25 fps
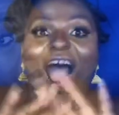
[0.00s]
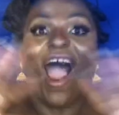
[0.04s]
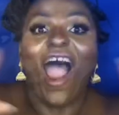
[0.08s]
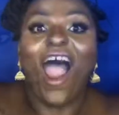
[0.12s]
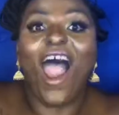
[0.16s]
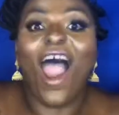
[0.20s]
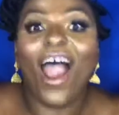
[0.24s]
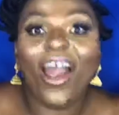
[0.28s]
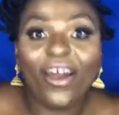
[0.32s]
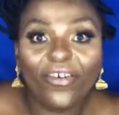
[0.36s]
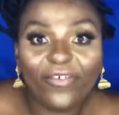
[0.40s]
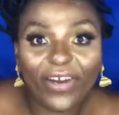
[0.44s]

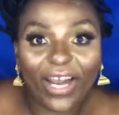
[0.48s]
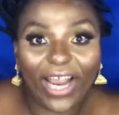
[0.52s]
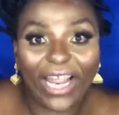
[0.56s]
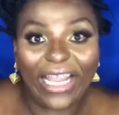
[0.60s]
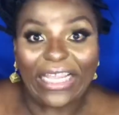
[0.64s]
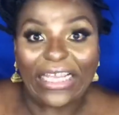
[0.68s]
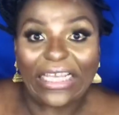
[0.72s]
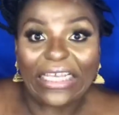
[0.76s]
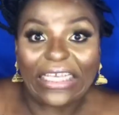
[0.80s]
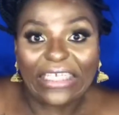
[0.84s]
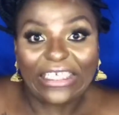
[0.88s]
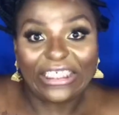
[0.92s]
All
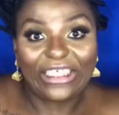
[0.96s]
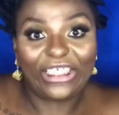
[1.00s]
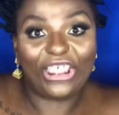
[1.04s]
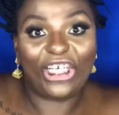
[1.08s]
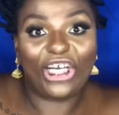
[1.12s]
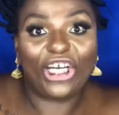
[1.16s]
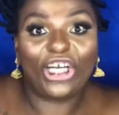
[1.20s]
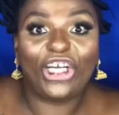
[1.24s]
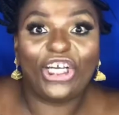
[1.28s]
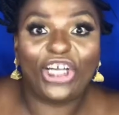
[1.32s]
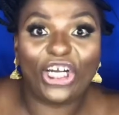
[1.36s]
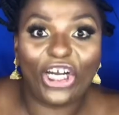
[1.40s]
right,
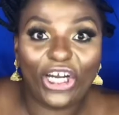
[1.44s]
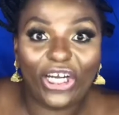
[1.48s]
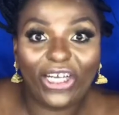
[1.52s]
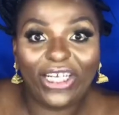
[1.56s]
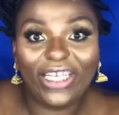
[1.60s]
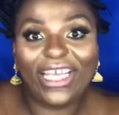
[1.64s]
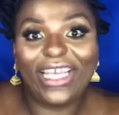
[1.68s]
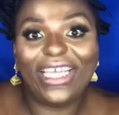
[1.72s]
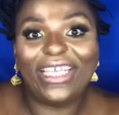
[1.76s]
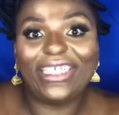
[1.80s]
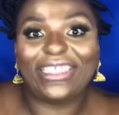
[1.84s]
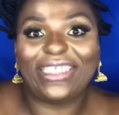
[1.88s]
your girl
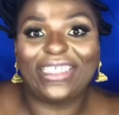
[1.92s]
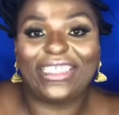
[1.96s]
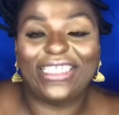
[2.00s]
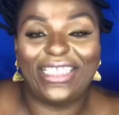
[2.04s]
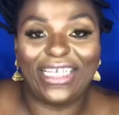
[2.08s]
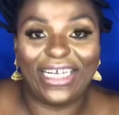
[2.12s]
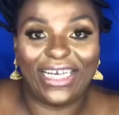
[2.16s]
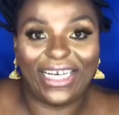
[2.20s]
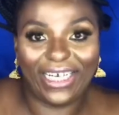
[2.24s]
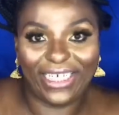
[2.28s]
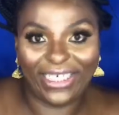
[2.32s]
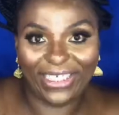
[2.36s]
is
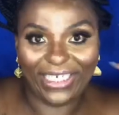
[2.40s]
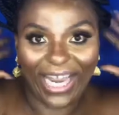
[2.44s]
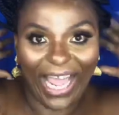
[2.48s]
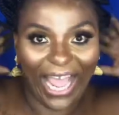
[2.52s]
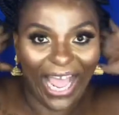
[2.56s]
done.